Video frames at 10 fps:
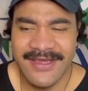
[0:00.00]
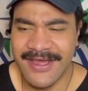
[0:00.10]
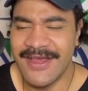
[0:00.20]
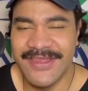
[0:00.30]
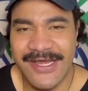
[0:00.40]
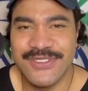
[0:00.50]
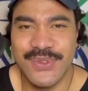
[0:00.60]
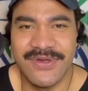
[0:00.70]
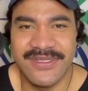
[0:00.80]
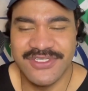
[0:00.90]
are now
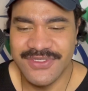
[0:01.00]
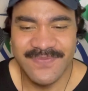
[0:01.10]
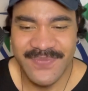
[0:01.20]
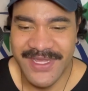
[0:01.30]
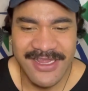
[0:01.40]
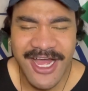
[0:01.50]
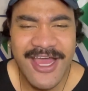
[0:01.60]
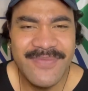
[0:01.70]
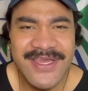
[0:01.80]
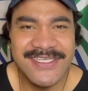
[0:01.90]
sort of
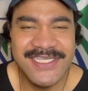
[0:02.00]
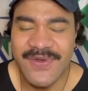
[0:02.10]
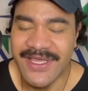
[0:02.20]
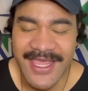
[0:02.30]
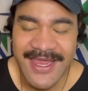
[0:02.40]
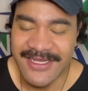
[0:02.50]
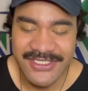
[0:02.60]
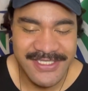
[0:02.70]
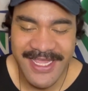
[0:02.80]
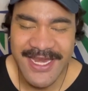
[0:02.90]
climbing. So again, it's
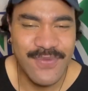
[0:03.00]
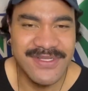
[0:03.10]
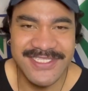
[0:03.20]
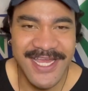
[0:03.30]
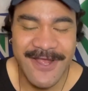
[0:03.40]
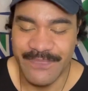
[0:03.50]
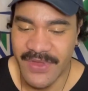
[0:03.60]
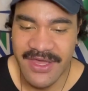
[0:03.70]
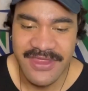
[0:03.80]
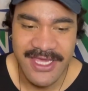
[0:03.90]
just anyone's game,
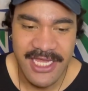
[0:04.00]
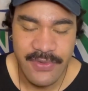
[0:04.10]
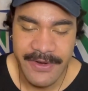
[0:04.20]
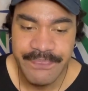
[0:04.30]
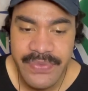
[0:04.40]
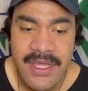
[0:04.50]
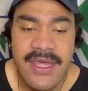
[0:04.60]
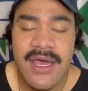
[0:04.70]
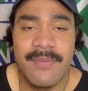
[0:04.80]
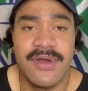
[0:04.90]
I think, anyway.
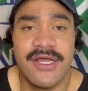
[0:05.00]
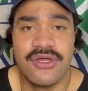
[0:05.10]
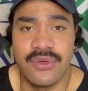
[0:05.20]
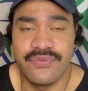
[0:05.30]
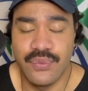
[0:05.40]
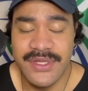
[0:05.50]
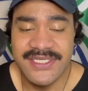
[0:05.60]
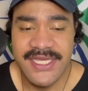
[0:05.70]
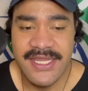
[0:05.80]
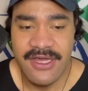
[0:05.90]
But look, in
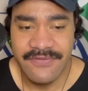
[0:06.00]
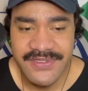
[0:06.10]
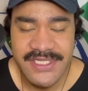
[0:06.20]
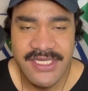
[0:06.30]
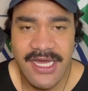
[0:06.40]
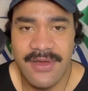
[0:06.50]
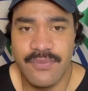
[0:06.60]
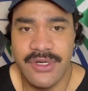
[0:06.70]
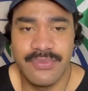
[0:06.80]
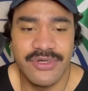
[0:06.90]
saying that, obviously, I
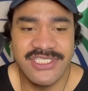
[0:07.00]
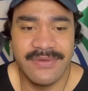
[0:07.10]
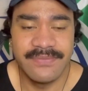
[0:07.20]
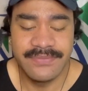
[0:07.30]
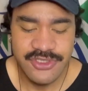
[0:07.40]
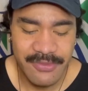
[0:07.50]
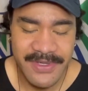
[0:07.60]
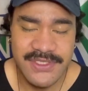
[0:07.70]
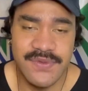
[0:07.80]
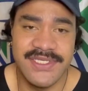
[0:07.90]
want to bring some
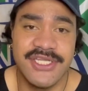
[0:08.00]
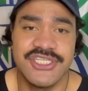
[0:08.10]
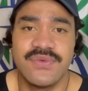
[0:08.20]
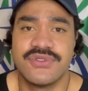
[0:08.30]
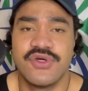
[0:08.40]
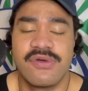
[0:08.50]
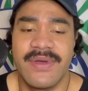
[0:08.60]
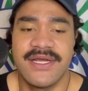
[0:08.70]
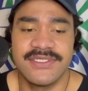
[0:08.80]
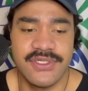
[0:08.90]
topics to attention and we'll talk
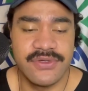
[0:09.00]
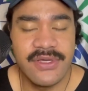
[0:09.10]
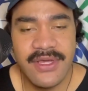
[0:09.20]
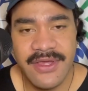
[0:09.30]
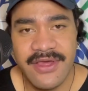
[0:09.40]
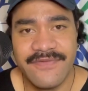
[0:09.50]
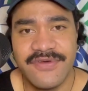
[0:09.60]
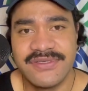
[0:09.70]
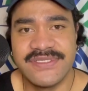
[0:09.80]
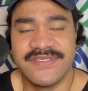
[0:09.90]
about it. So
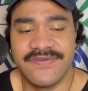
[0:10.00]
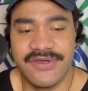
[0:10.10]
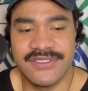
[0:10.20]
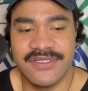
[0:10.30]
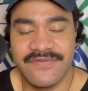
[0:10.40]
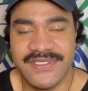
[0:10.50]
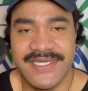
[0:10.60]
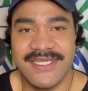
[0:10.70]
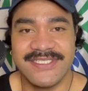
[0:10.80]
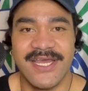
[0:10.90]
first things first, obviously,
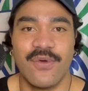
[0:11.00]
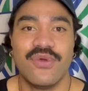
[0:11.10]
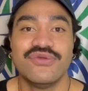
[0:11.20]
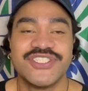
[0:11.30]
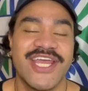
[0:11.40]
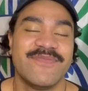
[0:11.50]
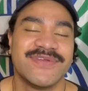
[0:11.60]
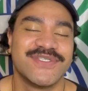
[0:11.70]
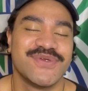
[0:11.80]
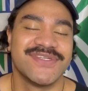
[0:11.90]
there's that Will
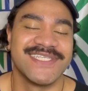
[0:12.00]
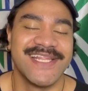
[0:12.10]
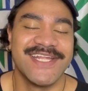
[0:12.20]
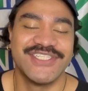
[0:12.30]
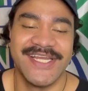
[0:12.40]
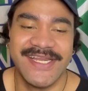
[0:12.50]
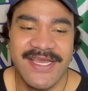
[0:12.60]
Chambers sort of sledge. And